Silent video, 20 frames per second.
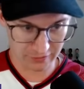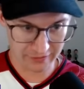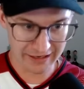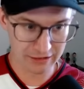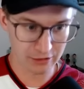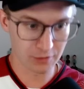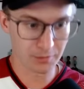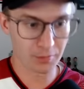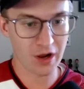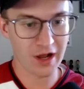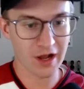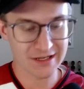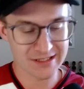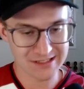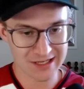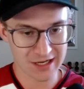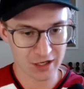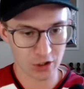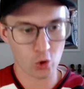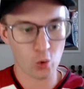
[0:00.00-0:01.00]
Now, LeBron is
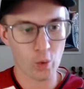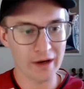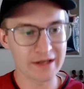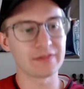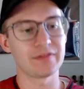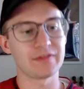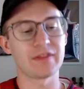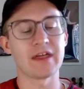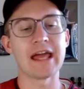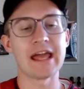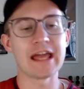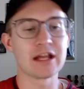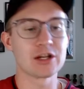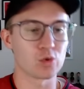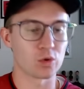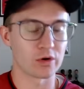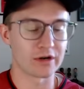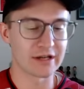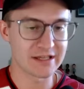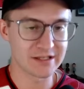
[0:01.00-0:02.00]
not quite at the age
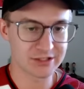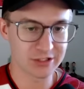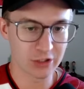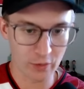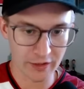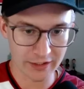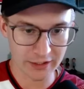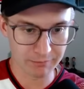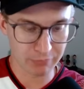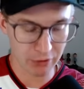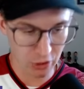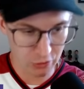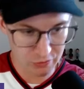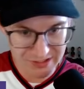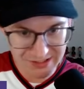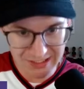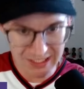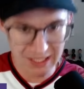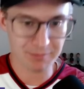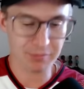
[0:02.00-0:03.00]
where he is going to
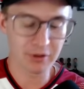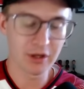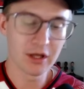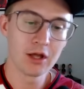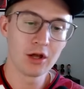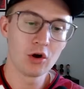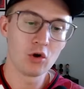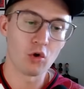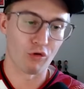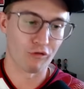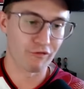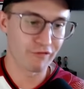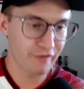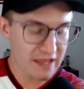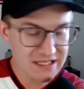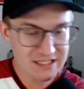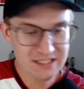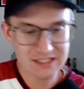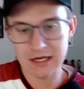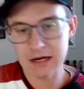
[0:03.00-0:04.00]
post up or
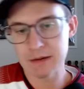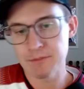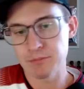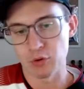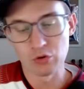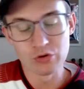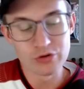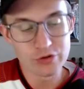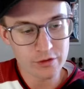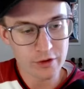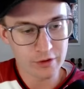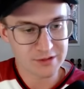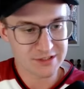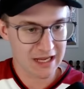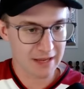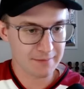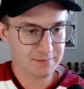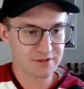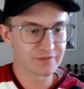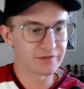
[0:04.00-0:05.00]
face up or do those
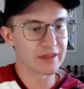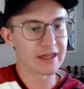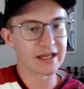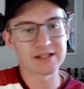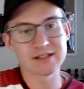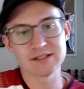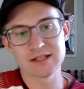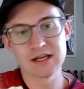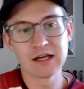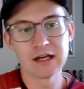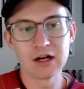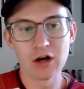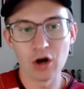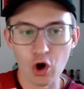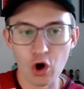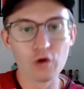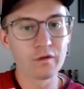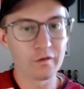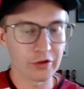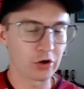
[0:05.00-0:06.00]
types of things
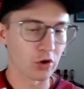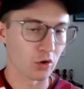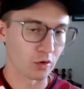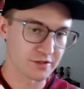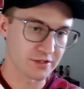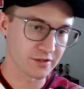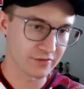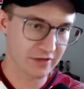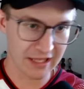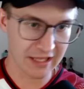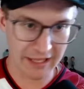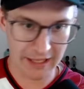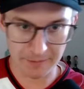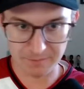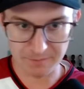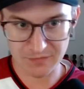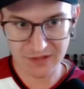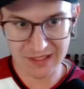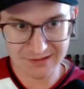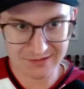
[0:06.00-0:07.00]
over the course of a game.
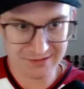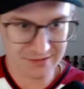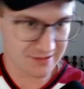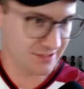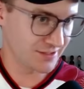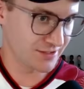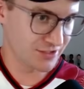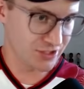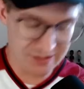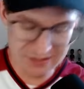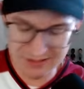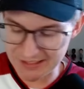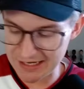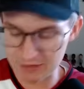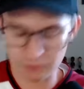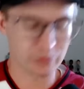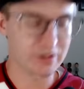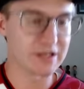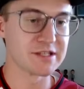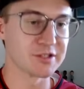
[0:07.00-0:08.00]
It's just
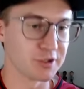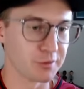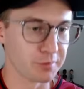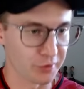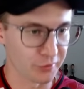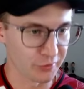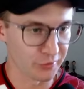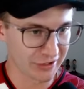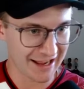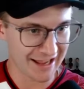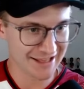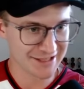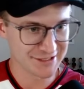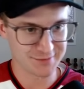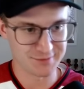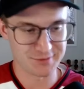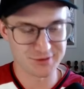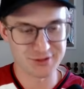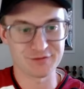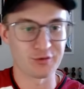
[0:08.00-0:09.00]
not reasonable. The guy is
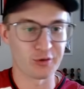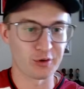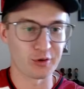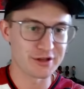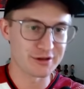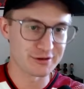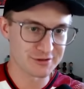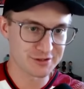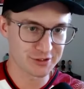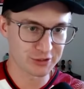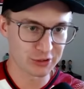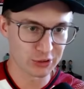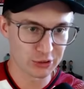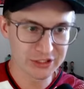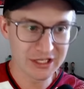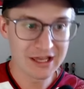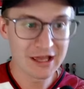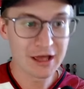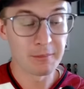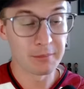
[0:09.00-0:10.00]
almost 40 years
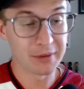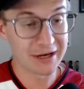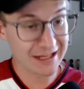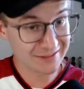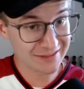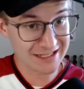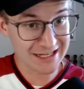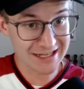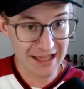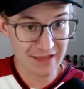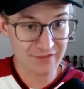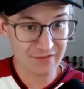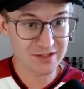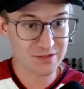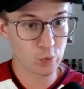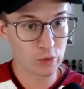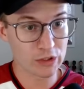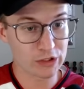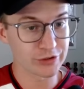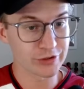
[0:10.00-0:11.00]
old, but Anthony Davis
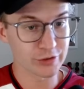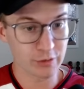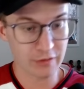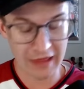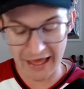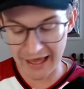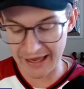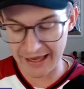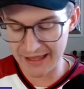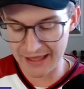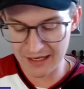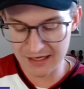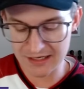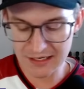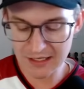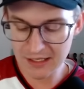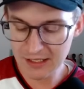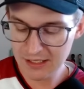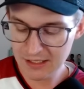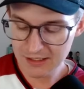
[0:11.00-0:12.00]
will do that.
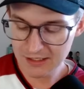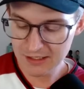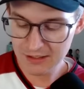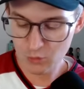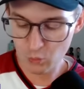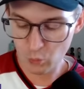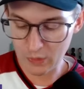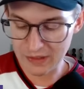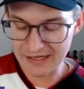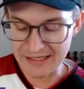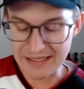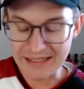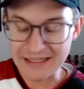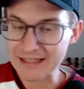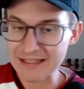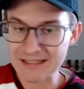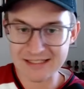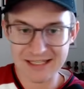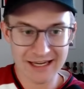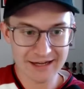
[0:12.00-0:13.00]
And when
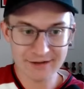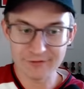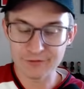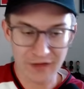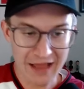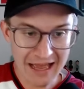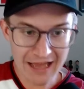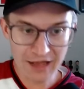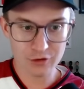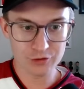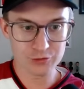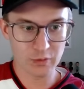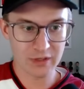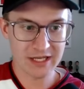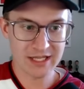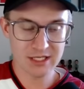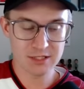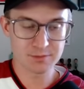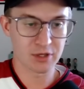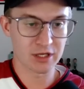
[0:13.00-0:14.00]
he is getting fouled, when
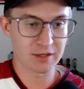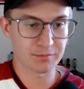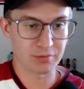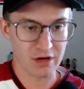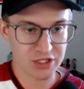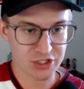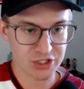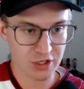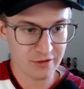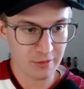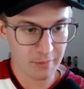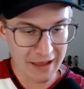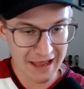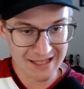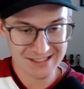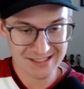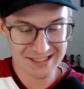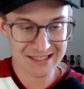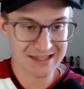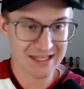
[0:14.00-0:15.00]
he is putting pressure on the
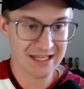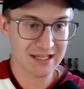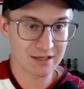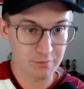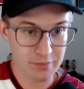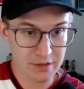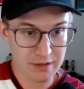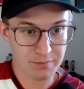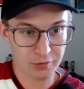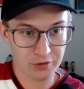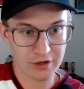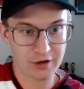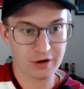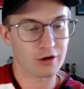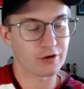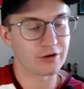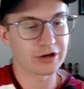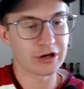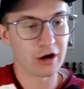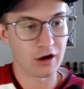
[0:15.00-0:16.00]
basket, they can be pretty
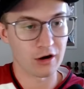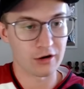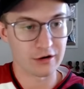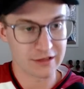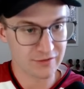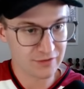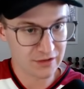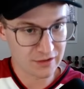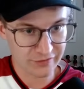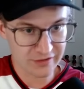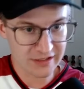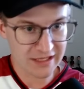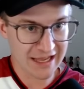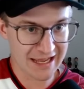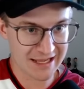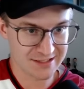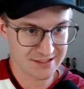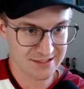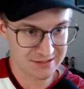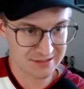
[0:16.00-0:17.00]
hard to guard, even if he
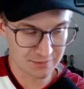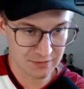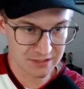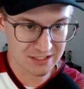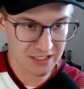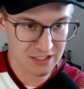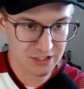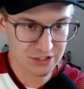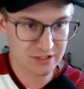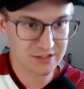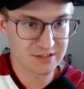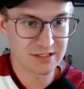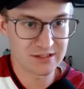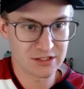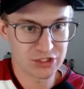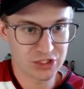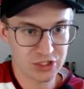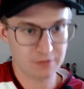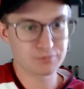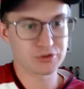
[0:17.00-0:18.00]
has his limitations as a
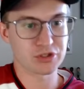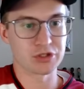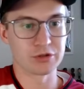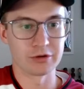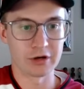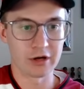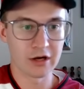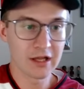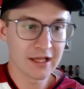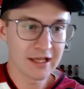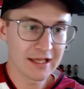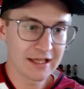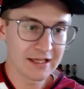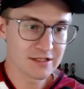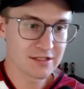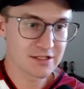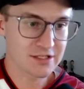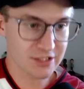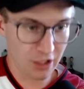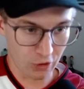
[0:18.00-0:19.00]
jump shooter.
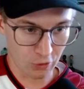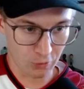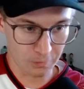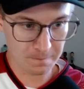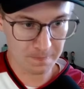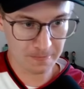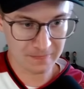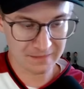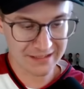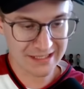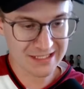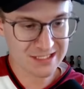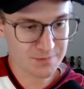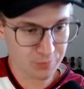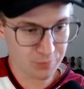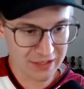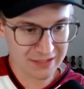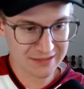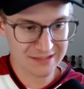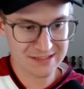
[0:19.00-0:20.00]
So let's
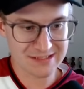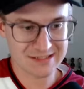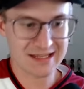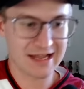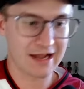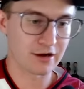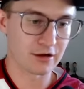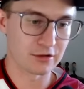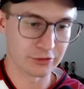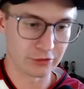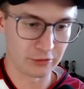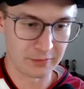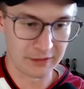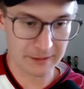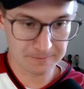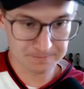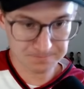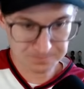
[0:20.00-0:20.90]
break this down a little bit.